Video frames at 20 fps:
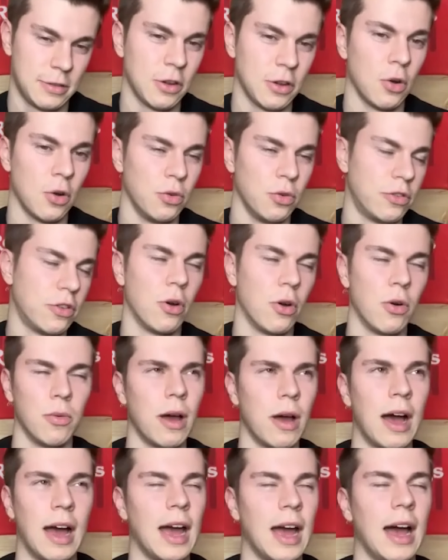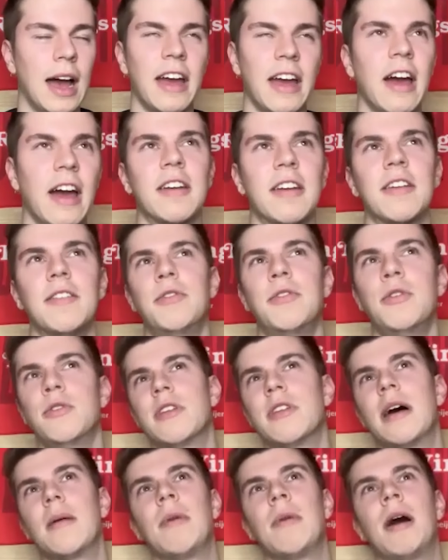So so I I, I confused
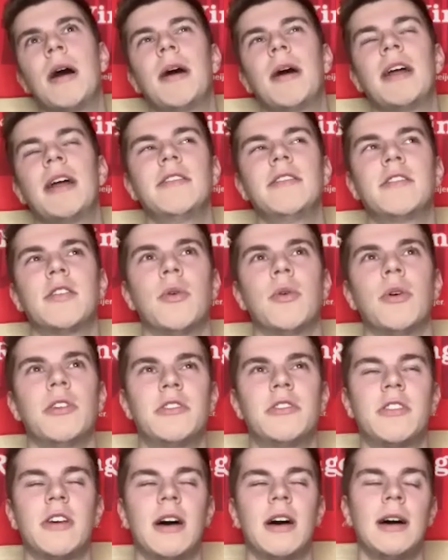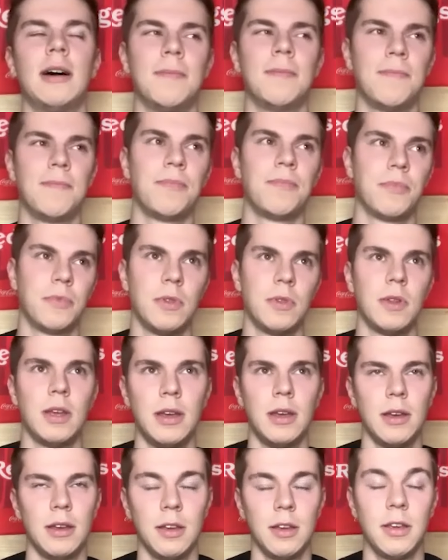that. My bad. So it's uh,
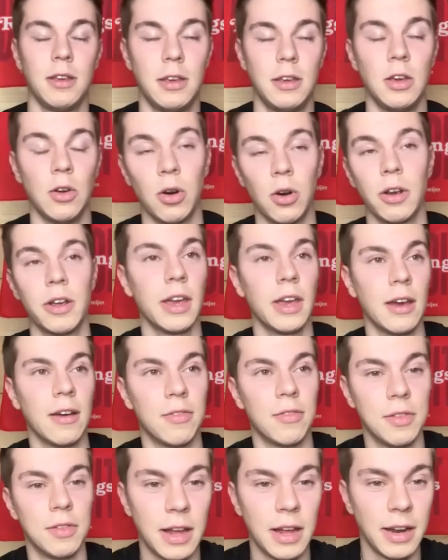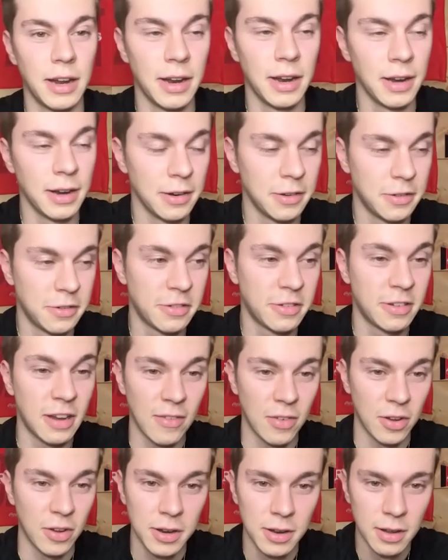Georgiev let in
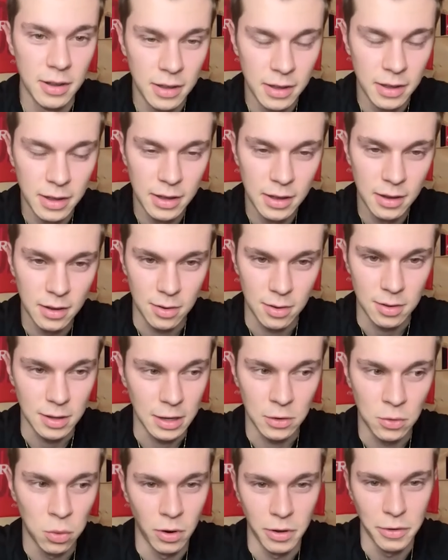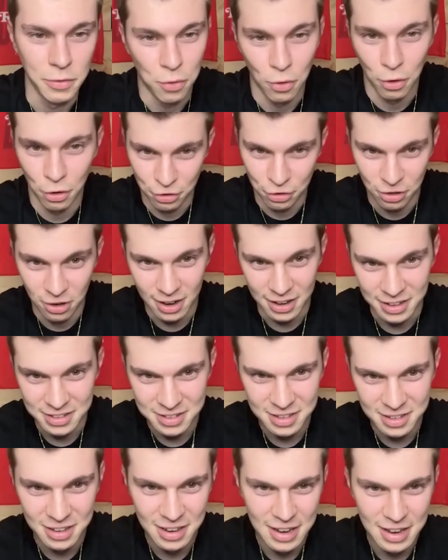seven. On like twenty-four
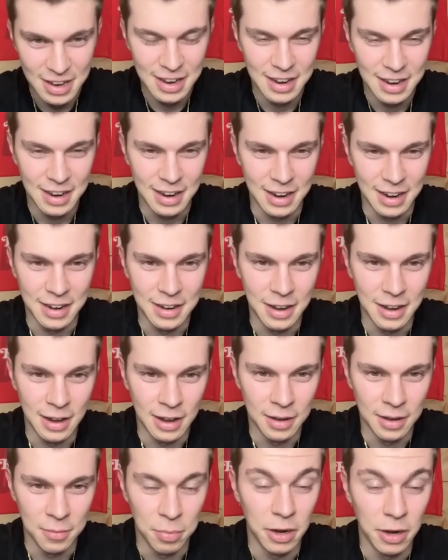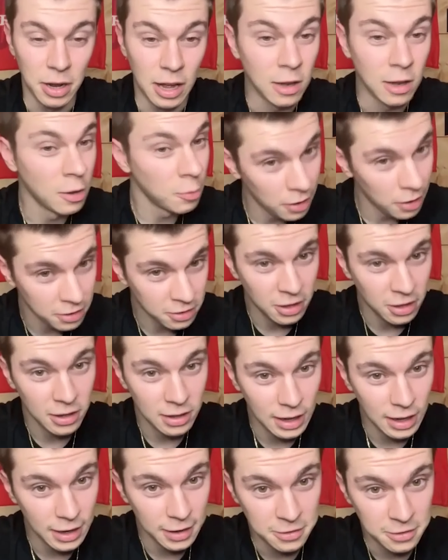shots. And uh, but Hellebuyck did
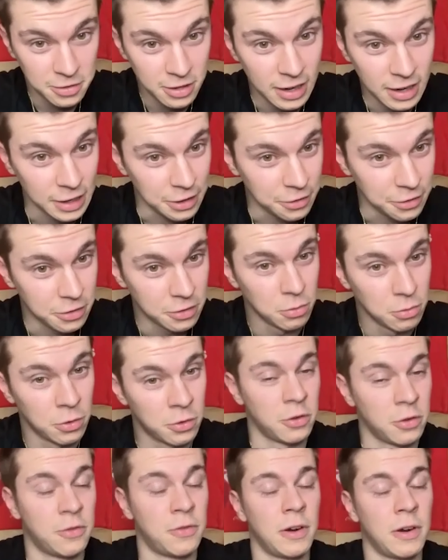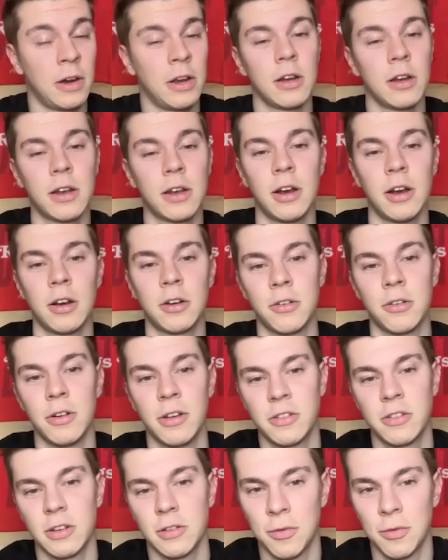let in six, which mm-hmm. is very
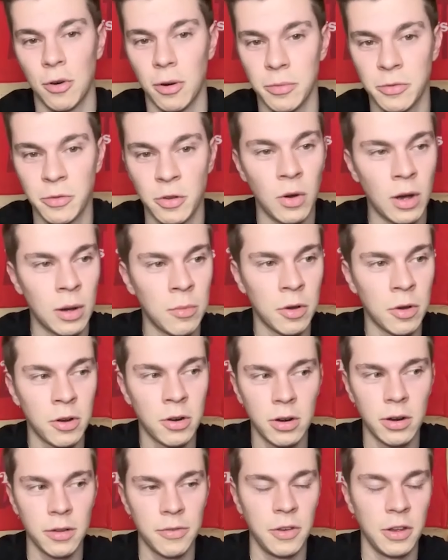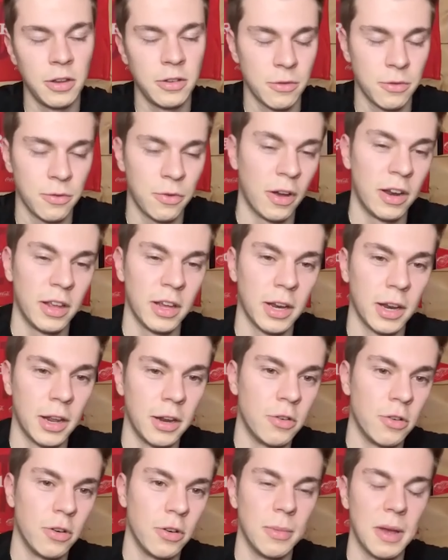uncharacteristic for him. So I'm wondering if he isn't fighting an
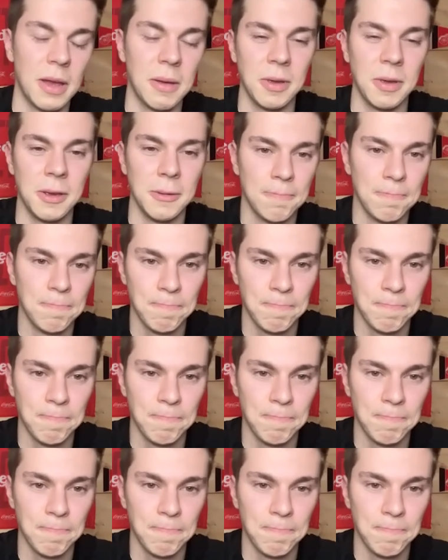injury maybe.